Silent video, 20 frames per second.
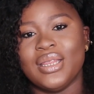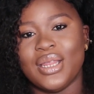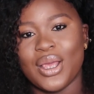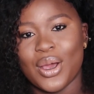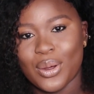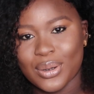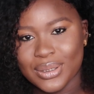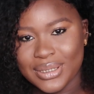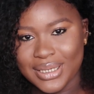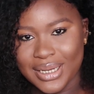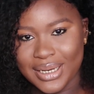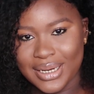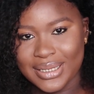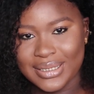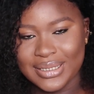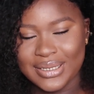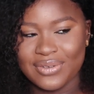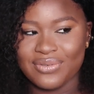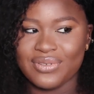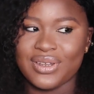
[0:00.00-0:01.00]
the
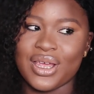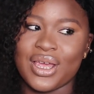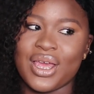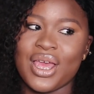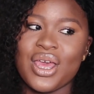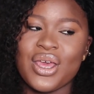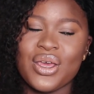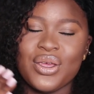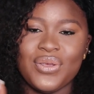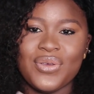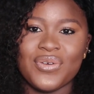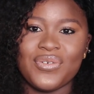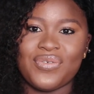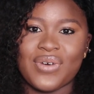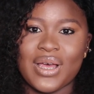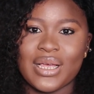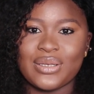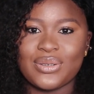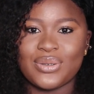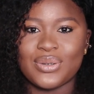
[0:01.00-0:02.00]
alternative day. You
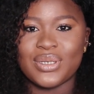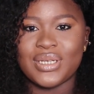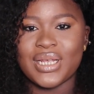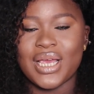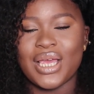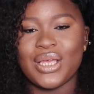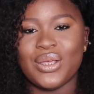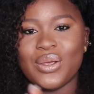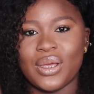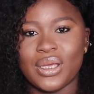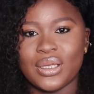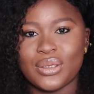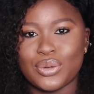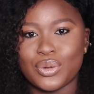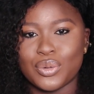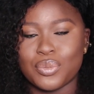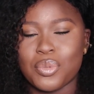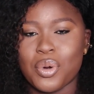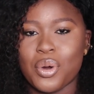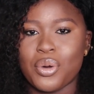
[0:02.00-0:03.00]
fast today, you eat
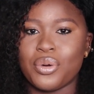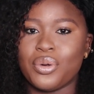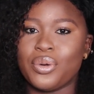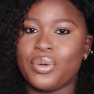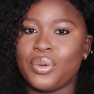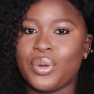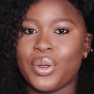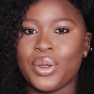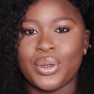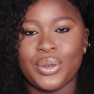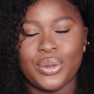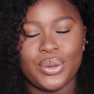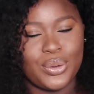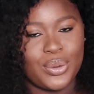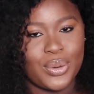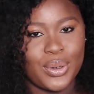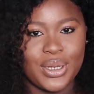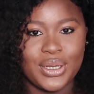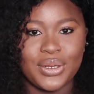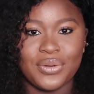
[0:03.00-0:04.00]
tomorrow,
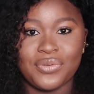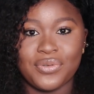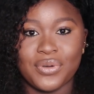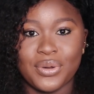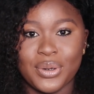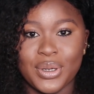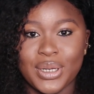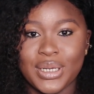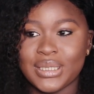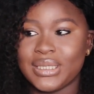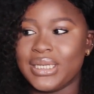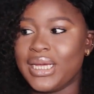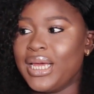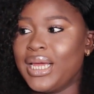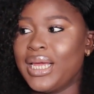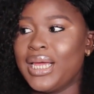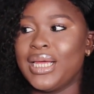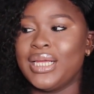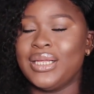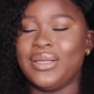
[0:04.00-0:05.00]
you don't eat the following
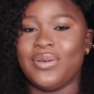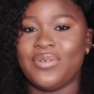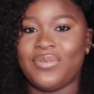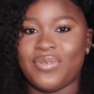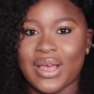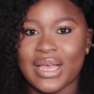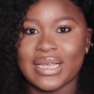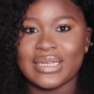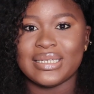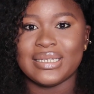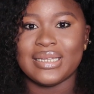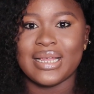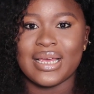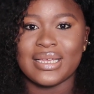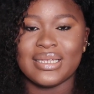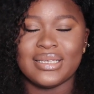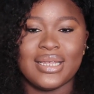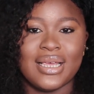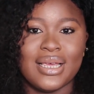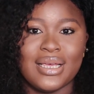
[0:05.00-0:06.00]
day, you fast the
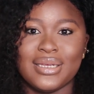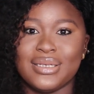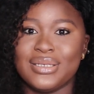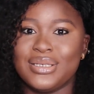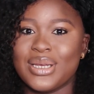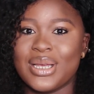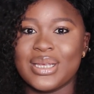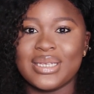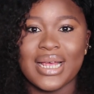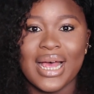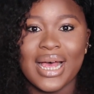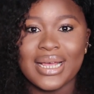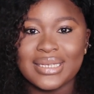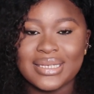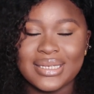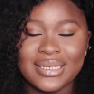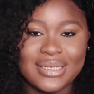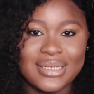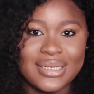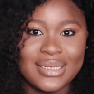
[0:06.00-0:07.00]
next day. It's just
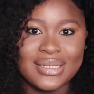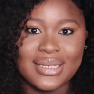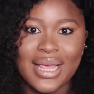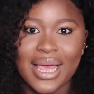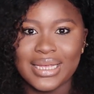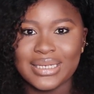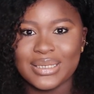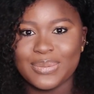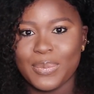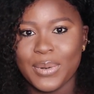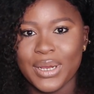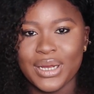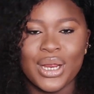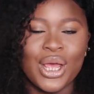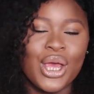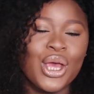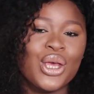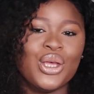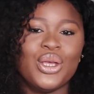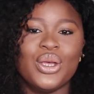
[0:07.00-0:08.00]
as it is
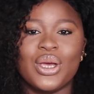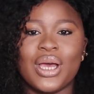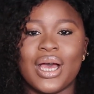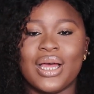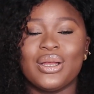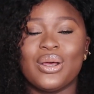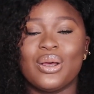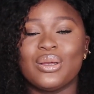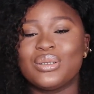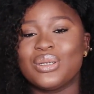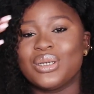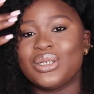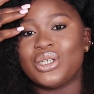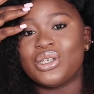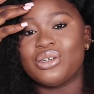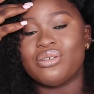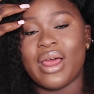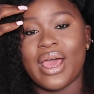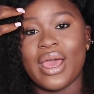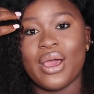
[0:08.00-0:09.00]
explained. You can also
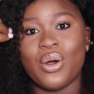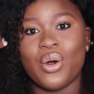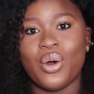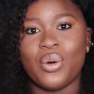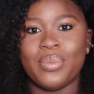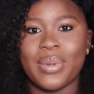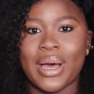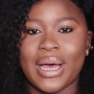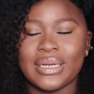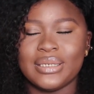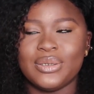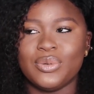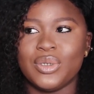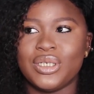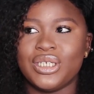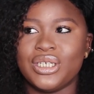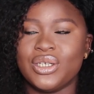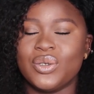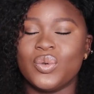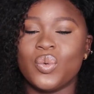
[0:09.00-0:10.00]
try OMAD,
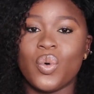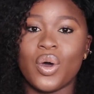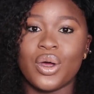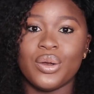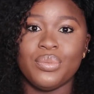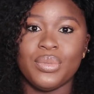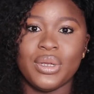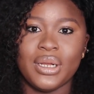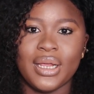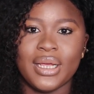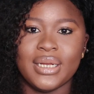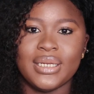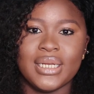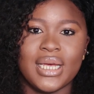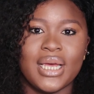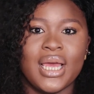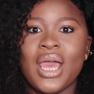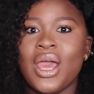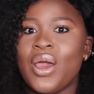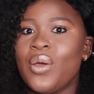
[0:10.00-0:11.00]
which is 1 meal a
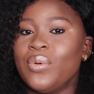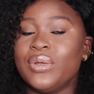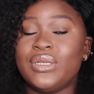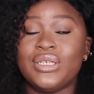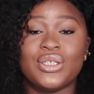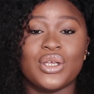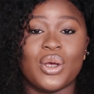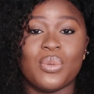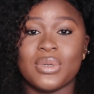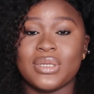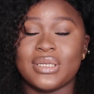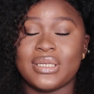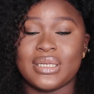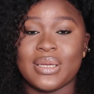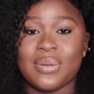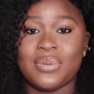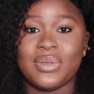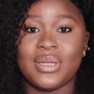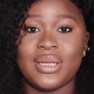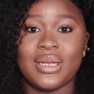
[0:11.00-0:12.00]
day, which is almost the
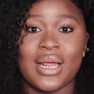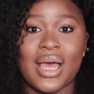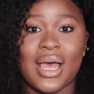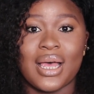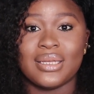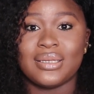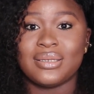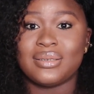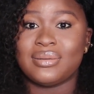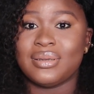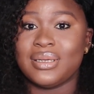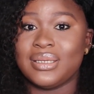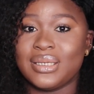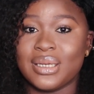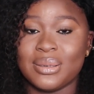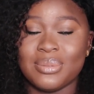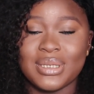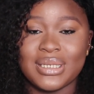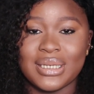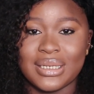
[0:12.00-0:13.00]
same thing as
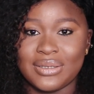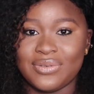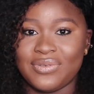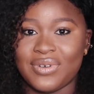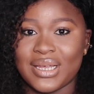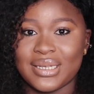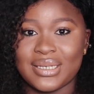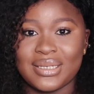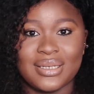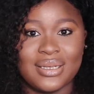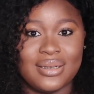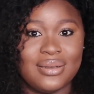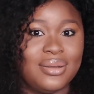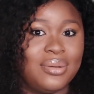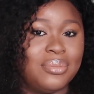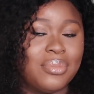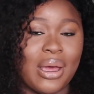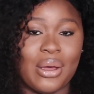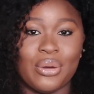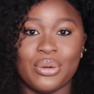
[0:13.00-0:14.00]
intermittent
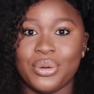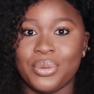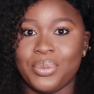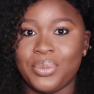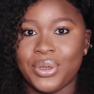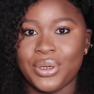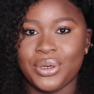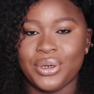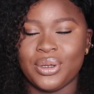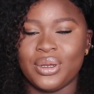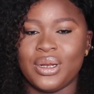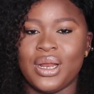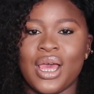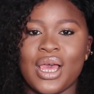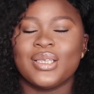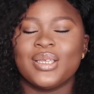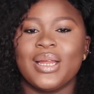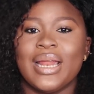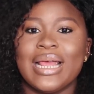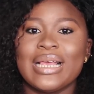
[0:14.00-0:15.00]
fasting in my own opinion.
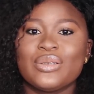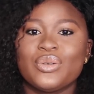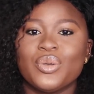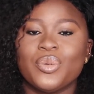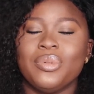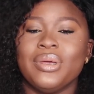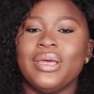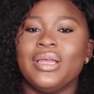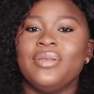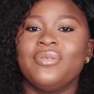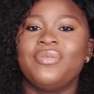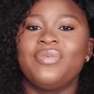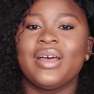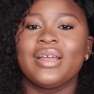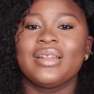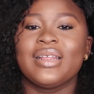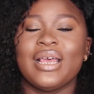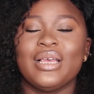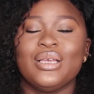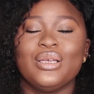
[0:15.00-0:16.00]
So next will be the
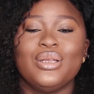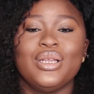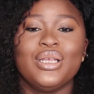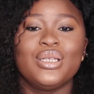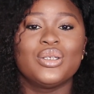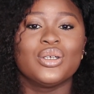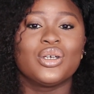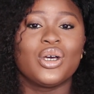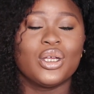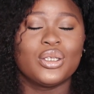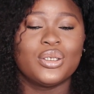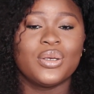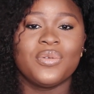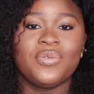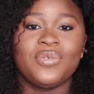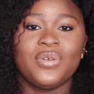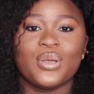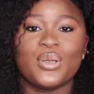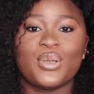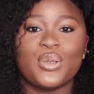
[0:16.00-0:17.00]
fact that you need to cut
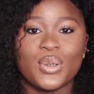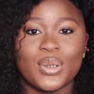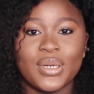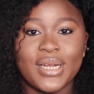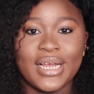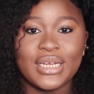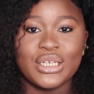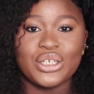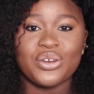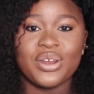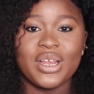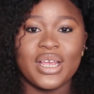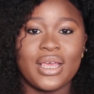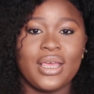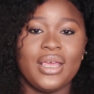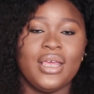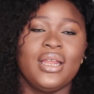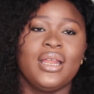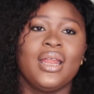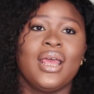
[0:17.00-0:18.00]
off your soda
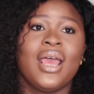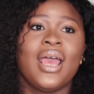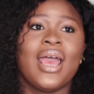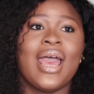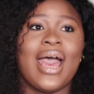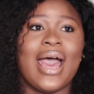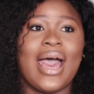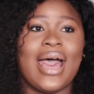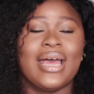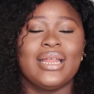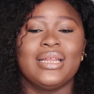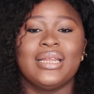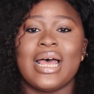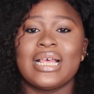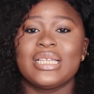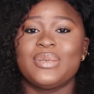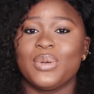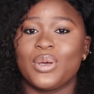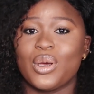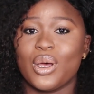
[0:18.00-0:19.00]
drinking, and
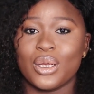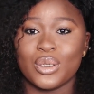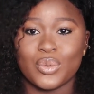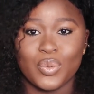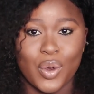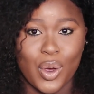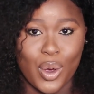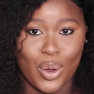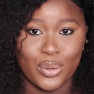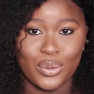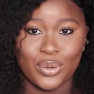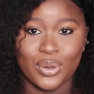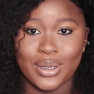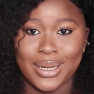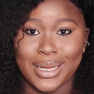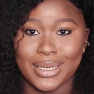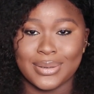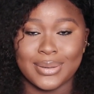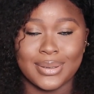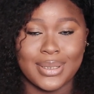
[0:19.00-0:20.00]
that's because we all know
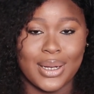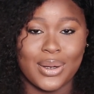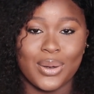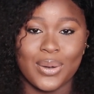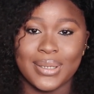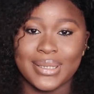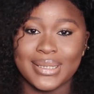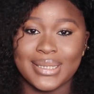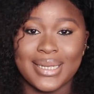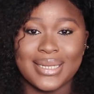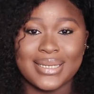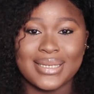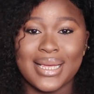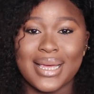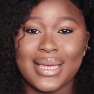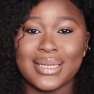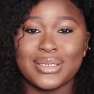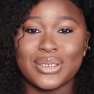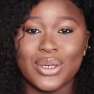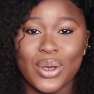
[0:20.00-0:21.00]
that soda contains
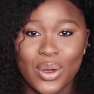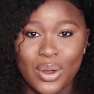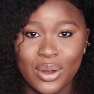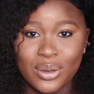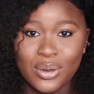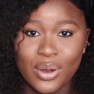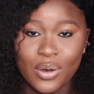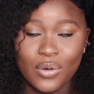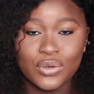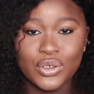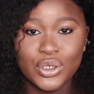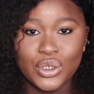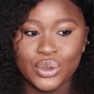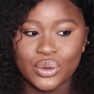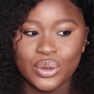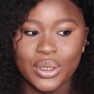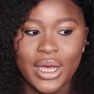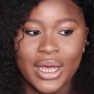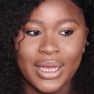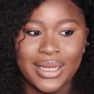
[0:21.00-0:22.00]
a ton of
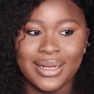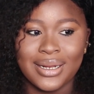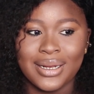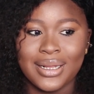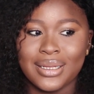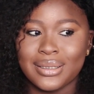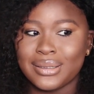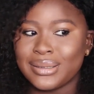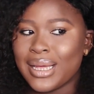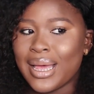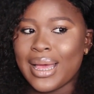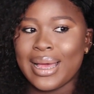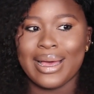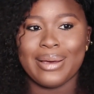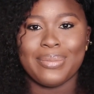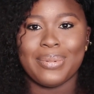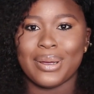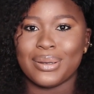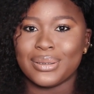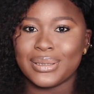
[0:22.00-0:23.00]
sugar in it,
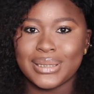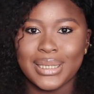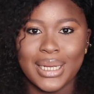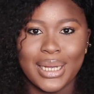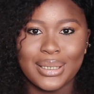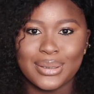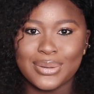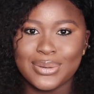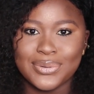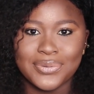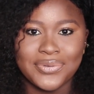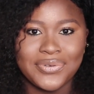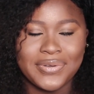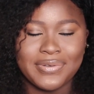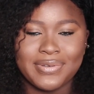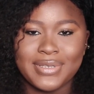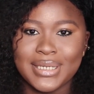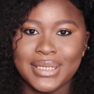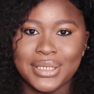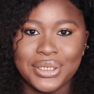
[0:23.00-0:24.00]
about 10 to
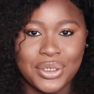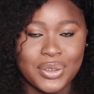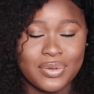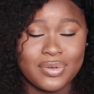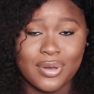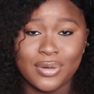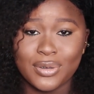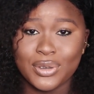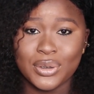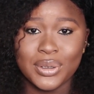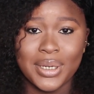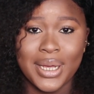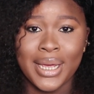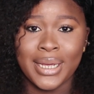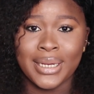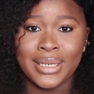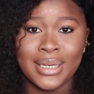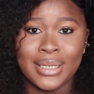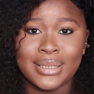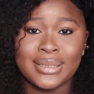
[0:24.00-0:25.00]
15 cubes of sugar
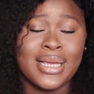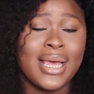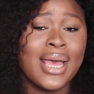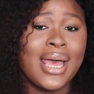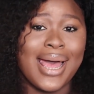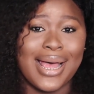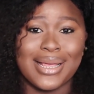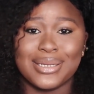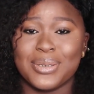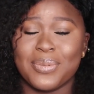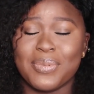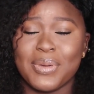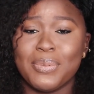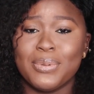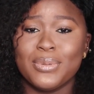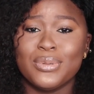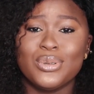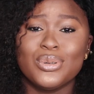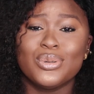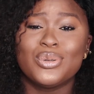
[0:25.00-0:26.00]
in it, and some
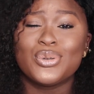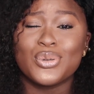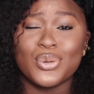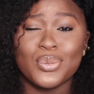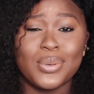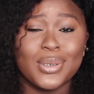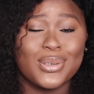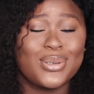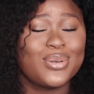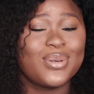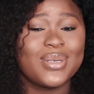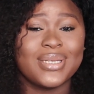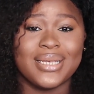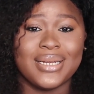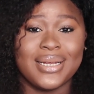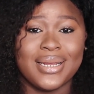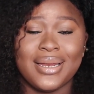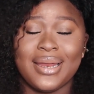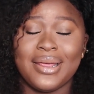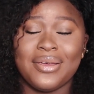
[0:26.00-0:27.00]
people do 2 bottles
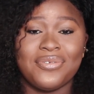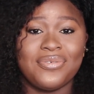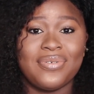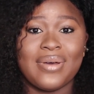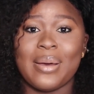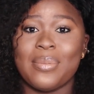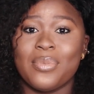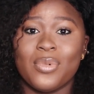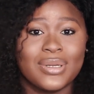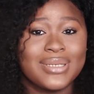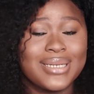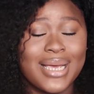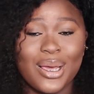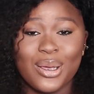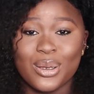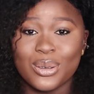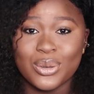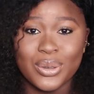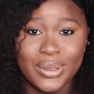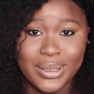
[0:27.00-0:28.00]
in a day. Fam, what are
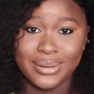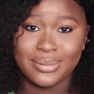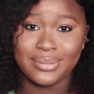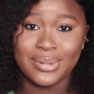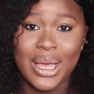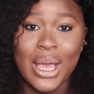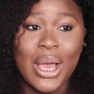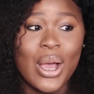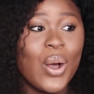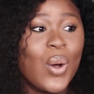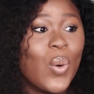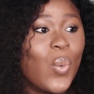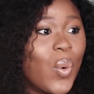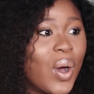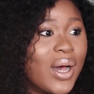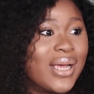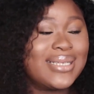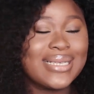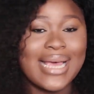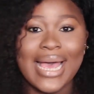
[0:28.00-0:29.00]
you doing?
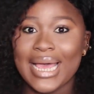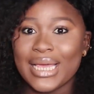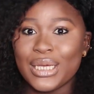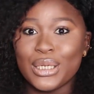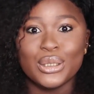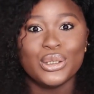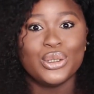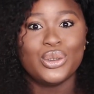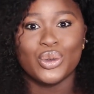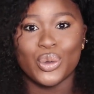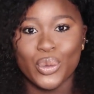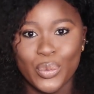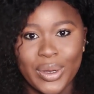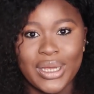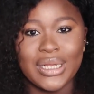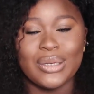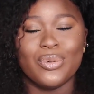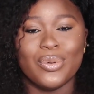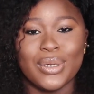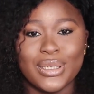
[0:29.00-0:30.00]
What are you
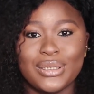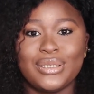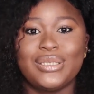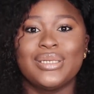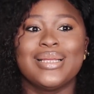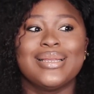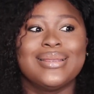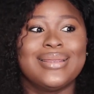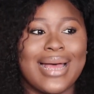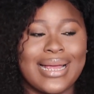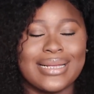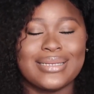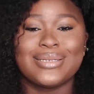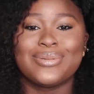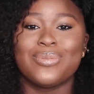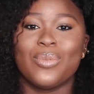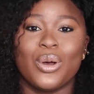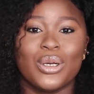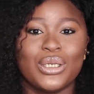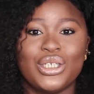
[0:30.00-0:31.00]
doing with
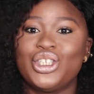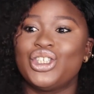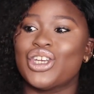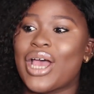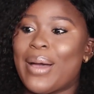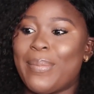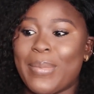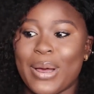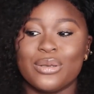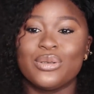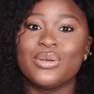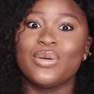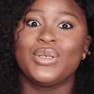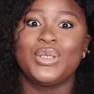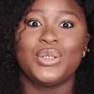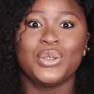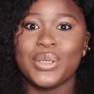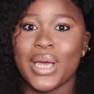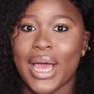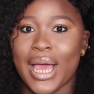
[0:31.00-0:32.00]
that much amount
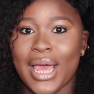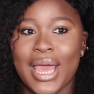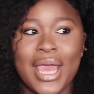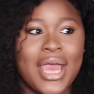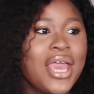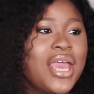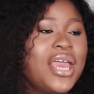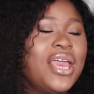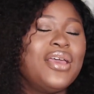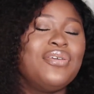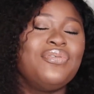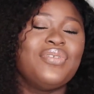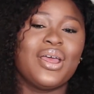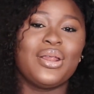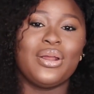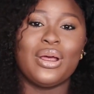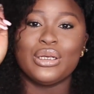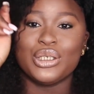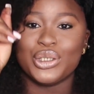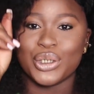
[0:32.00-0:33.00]
of sugar? If
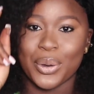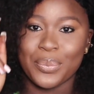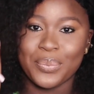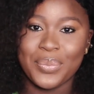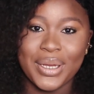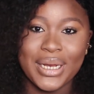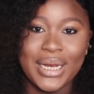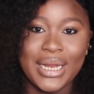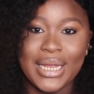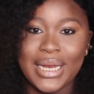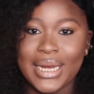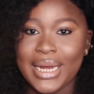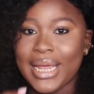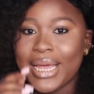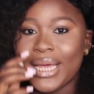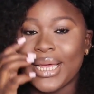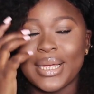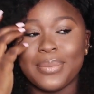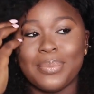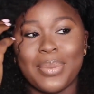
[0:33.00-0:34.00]
you're not jumping in
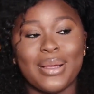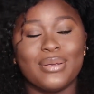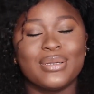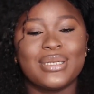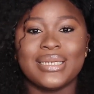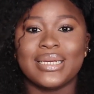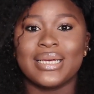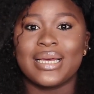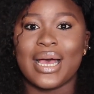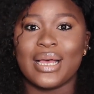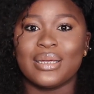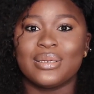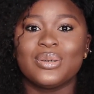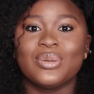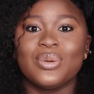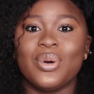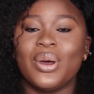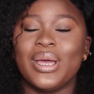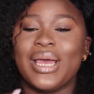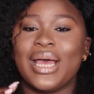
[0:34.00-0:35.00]
a bouncing
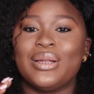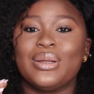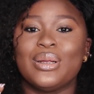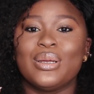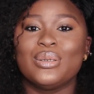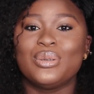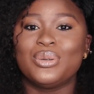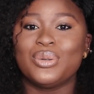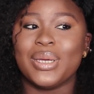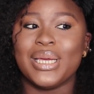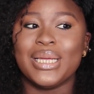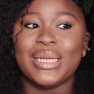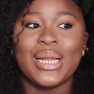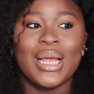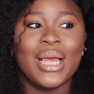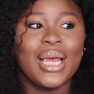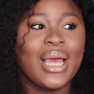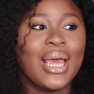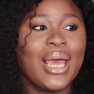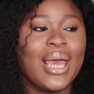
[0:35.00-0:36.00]
castle or you're not doing